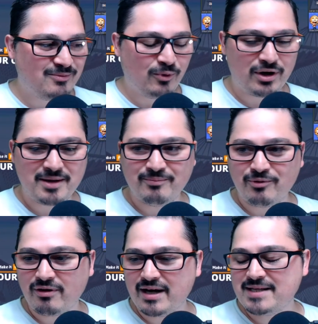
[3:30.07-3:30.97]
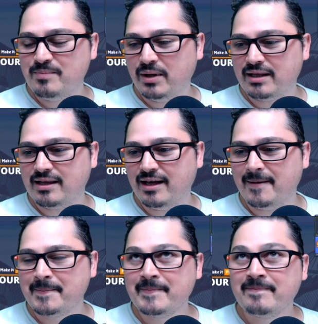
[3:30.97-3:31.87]
work in progress but uh
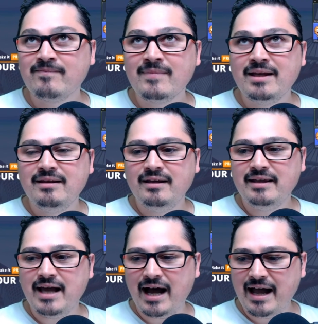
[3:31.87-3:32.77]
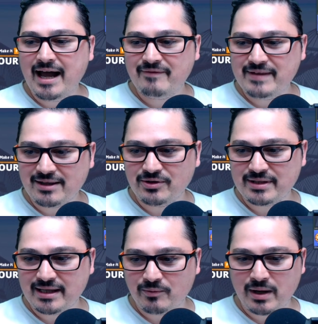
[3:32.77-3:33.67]
yeah i have that
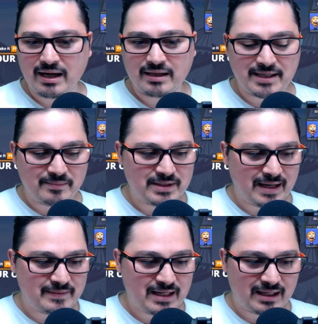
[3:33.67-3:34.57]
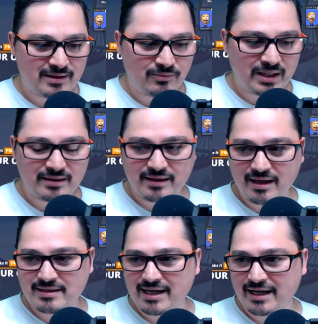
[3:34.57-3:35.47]
thought as well sometimes like when
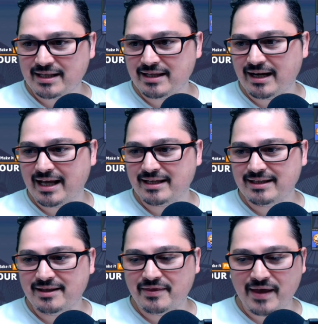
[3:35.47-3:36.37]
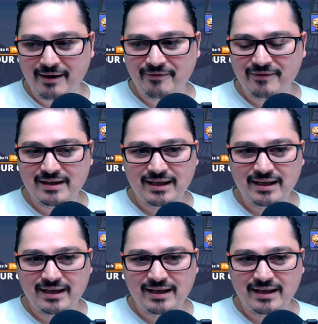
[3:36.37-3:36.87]
things are getting like tough